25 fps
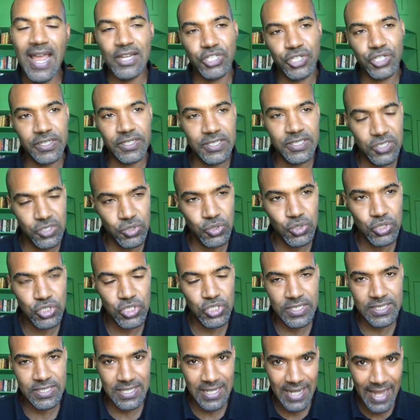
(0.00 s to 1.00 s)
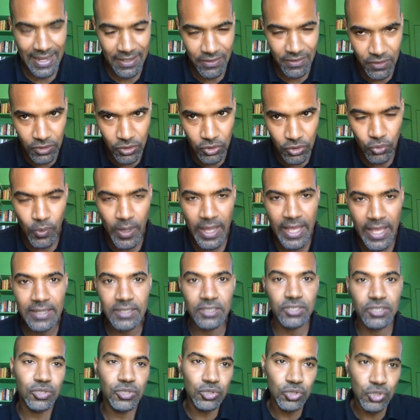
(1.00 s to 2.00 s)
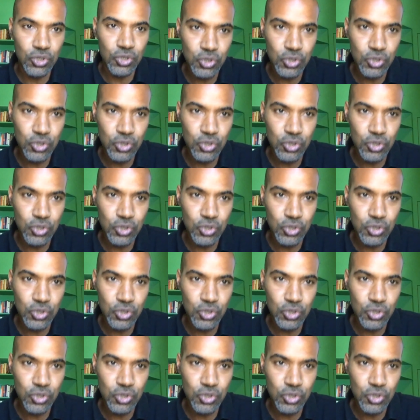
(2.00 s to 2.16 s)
international institutions like the UN,